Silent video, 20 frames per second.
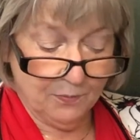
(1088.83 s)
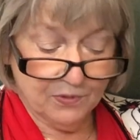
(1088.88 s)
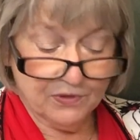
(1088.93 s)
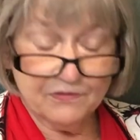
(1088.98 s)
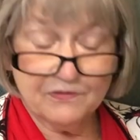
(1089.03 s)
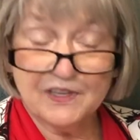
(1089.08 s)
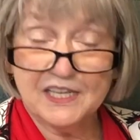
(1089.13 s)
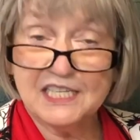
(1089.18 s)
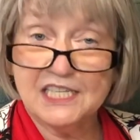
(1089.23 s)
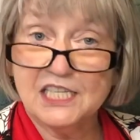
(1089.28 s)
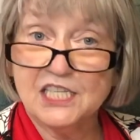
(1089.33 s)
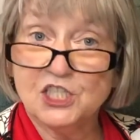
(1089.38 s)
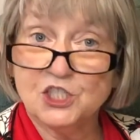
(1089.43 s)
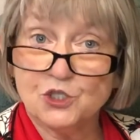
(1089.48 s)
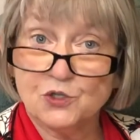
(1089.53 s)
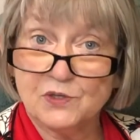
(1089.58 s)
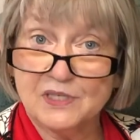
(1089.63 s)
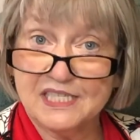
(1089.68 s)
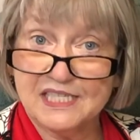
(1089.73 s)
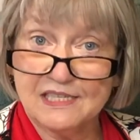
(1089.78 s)
prevent
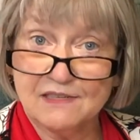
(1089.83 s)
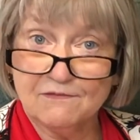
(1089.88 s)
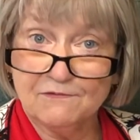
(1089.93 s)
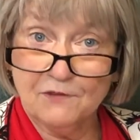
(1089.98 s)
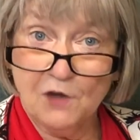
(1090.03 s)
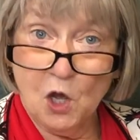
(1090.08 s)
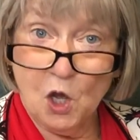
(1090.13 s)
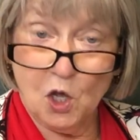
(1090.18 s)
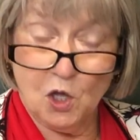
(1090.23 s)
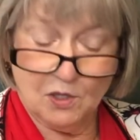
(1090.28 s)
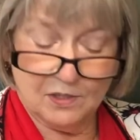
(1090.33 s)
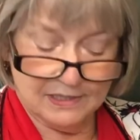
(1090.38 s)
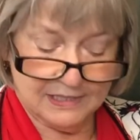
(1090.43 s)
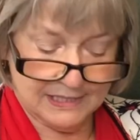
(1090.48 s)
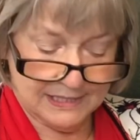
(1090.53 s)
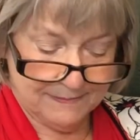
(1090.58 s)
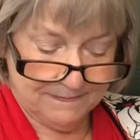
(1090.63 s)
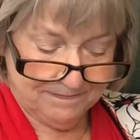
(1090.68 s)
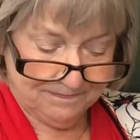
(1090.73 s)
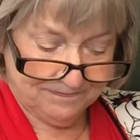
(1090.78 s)
injuries and
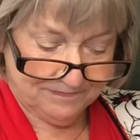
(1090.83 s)
falls.